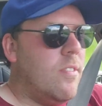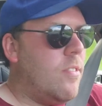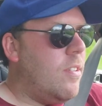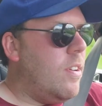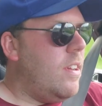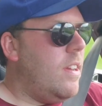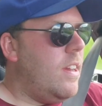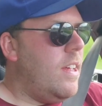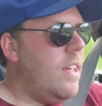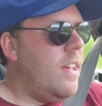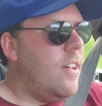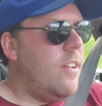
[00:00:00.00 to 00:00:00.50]

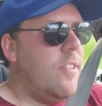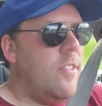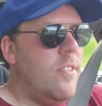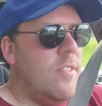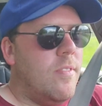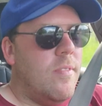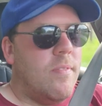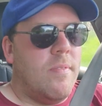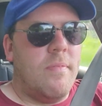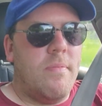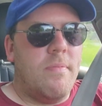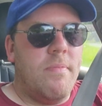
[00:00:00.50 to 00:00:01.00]
right now
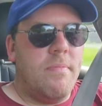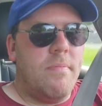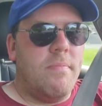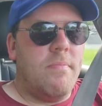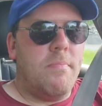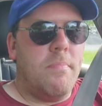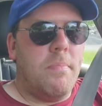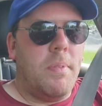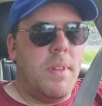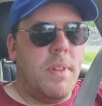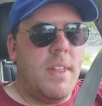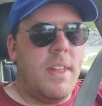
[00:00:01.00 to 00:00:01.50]

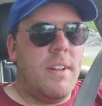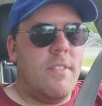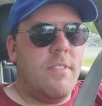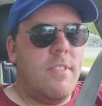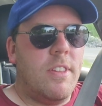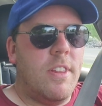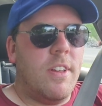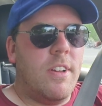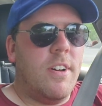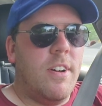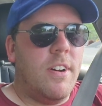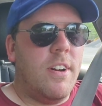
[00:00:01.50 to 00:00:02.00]
I'm playing
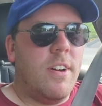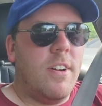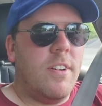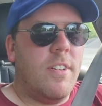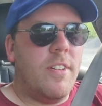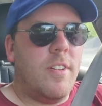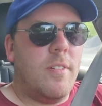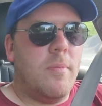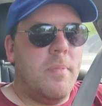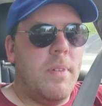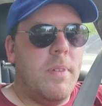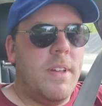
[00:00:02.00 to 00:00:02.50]
with the car a
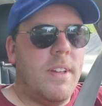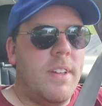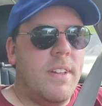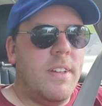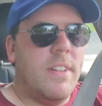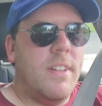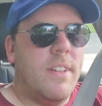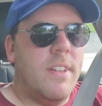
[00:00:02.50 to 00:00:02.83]
little bit.